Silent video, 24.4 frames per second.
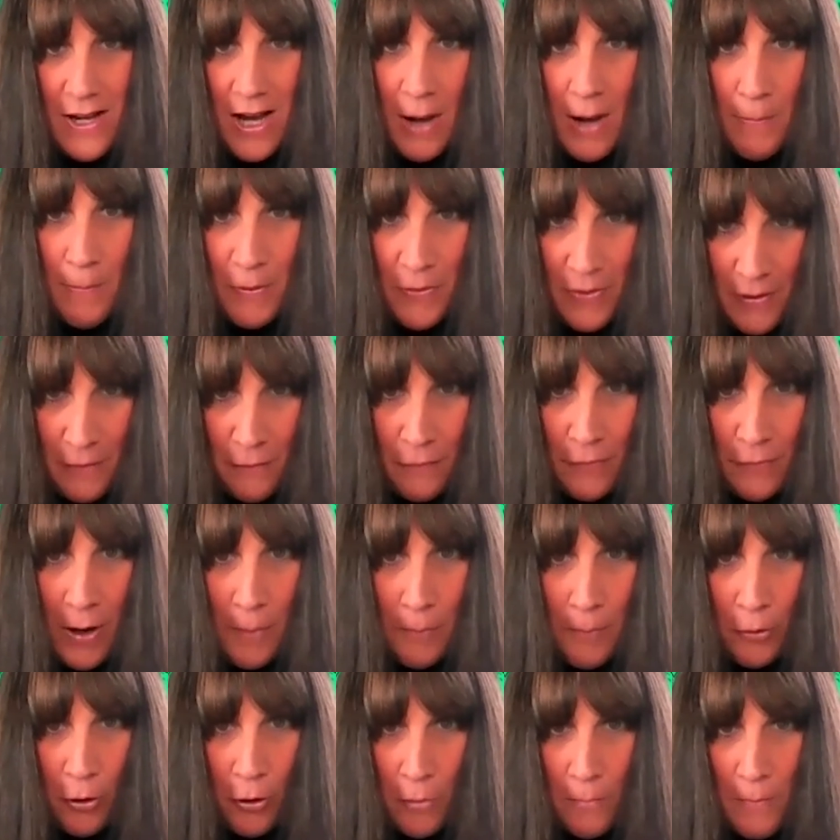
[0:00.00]
But they're for
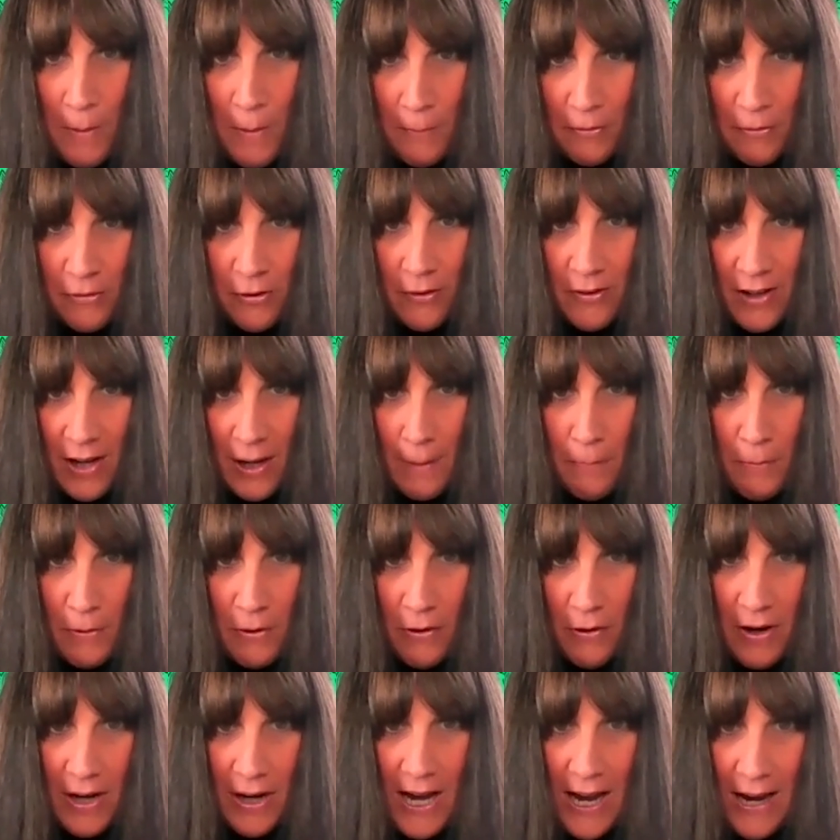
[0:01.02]
our pro members, so keep
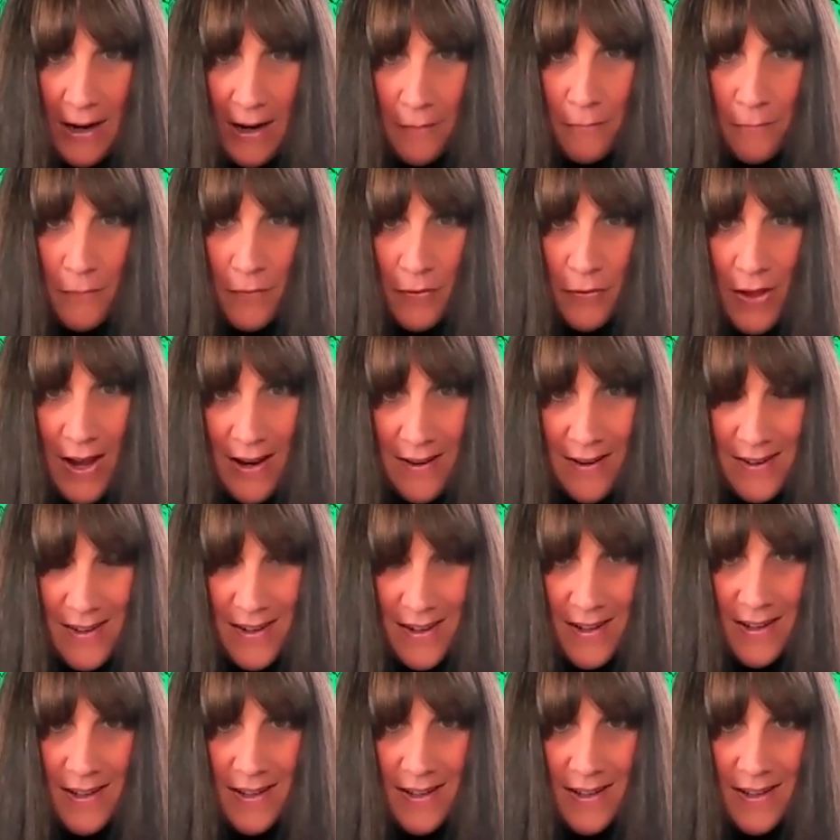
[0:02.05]
an eye out for that.